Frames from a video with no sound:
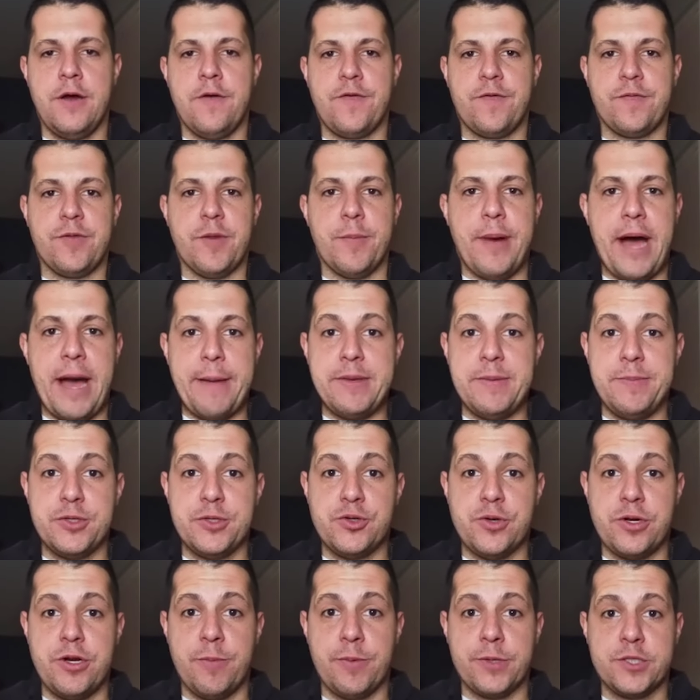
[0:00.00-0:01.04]
From the Bobby
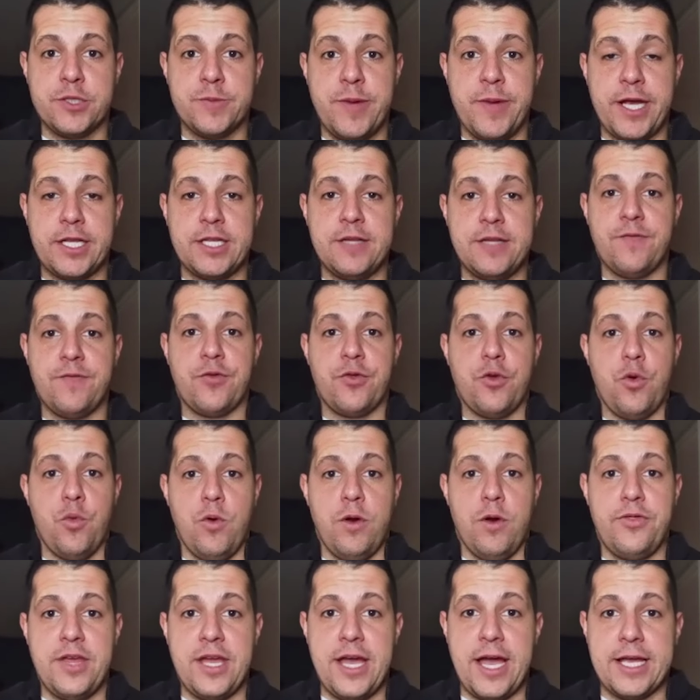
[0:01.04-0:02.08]
Petrino perspective, the
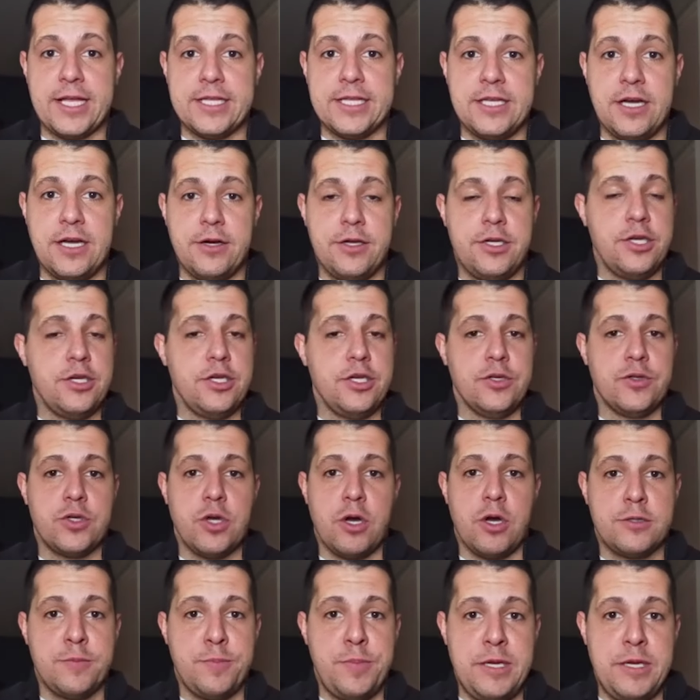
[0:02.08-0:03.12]
one thing I can tell you, you
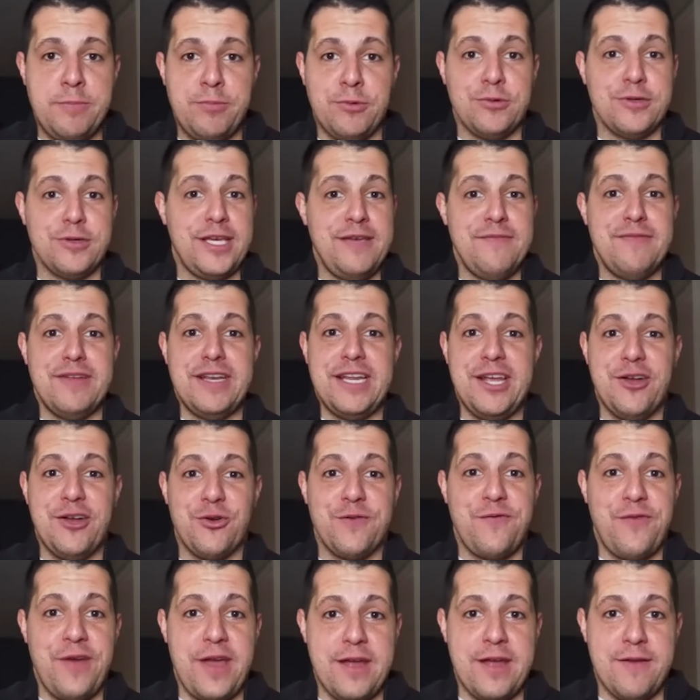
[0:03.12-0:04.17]
talk to people, even here
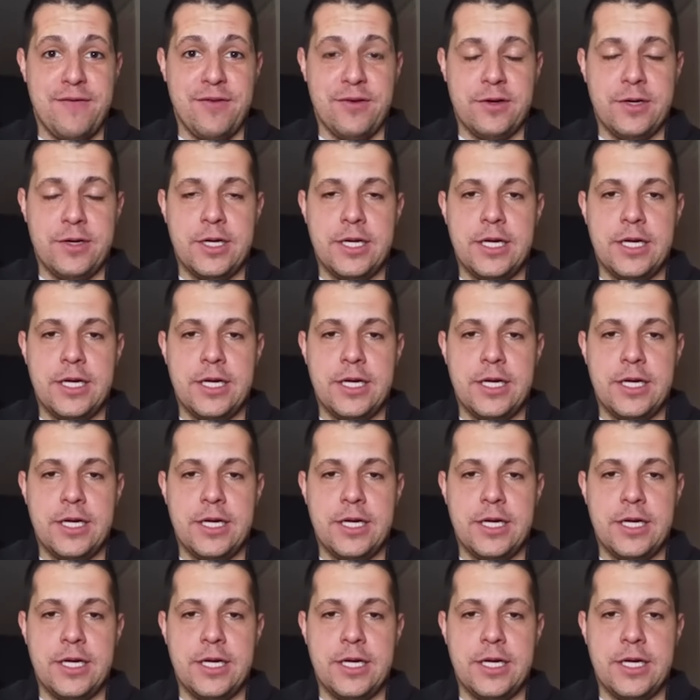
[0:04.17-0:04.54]
in Fayette,